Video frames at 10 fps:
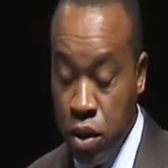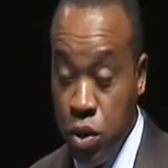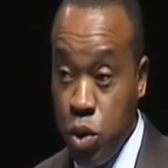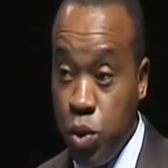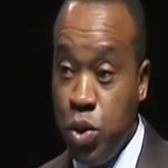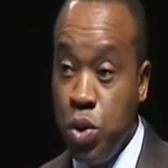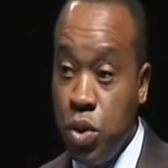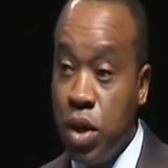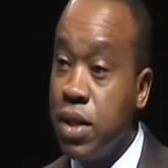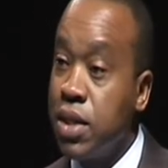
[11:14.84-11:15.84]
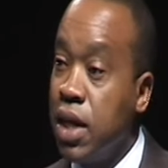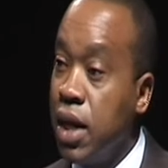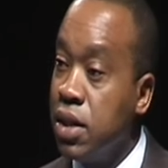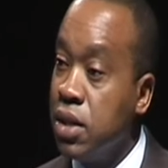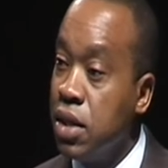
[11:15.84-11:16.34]
So we do
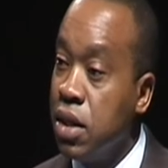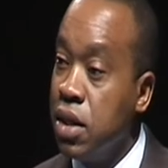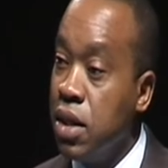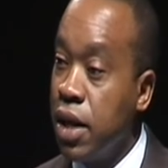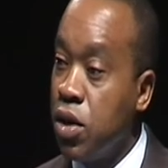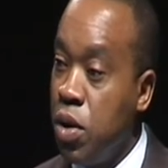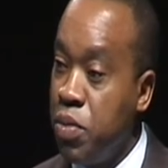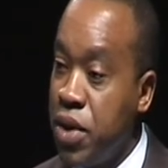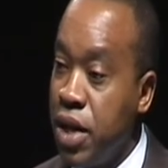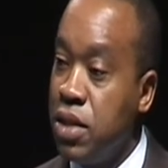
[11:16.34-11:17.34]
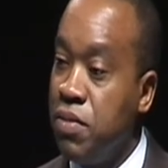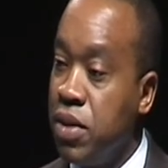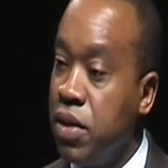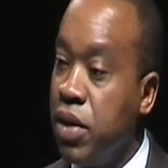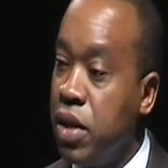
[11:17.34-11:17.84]
understand that comprehensive
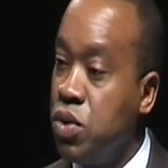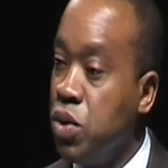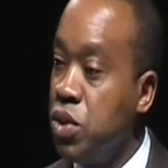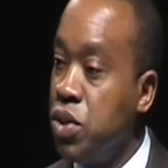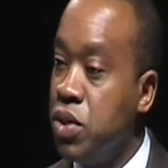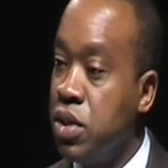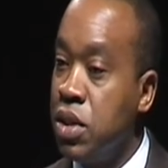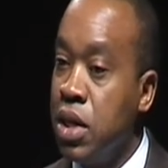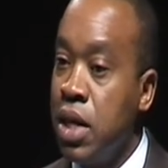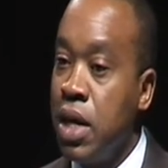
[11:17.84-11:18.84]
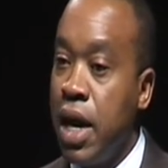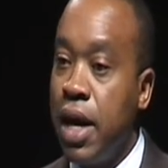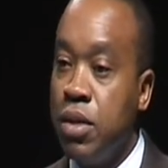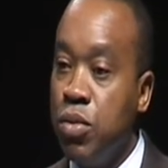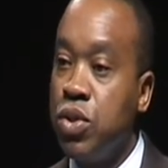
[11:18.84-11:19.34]
integrated solutions are
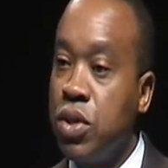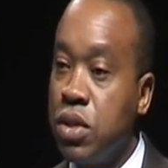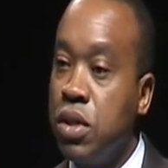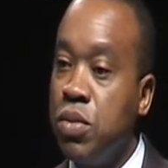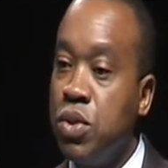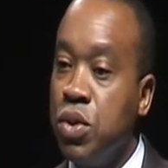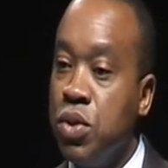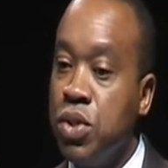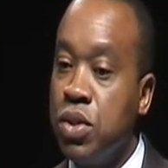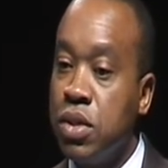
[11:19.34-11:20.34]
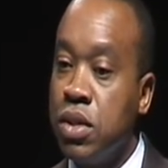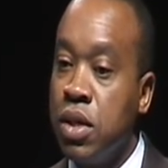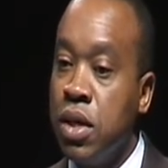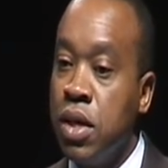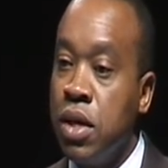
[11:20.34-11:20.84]
the most sustainable solutions.
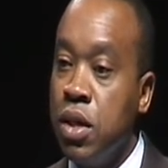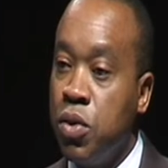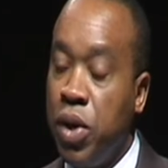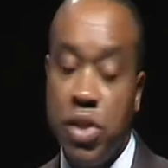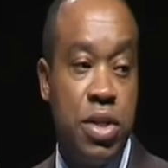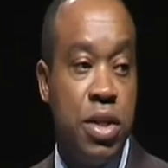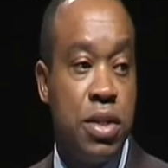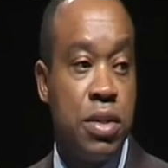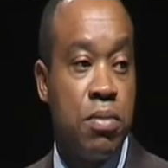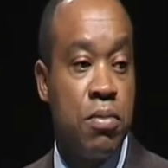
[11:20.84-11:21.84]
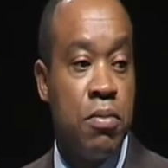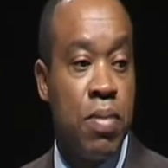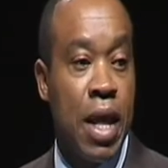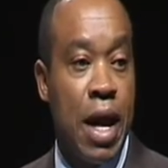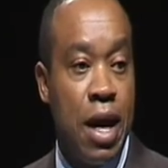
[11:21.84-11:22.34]
The question is,
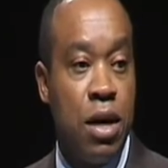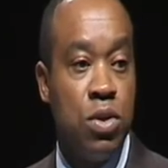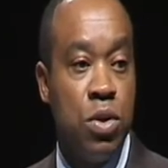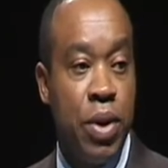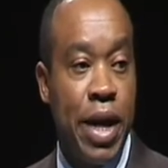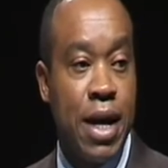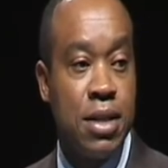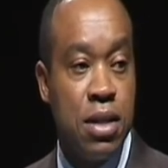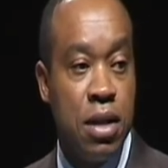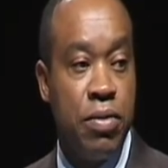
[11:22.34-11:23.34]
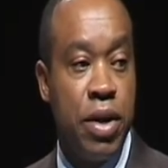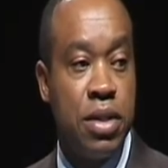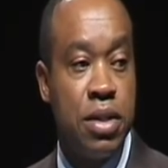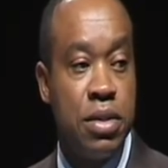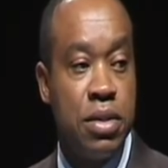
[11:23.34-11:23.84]
how do we accelerate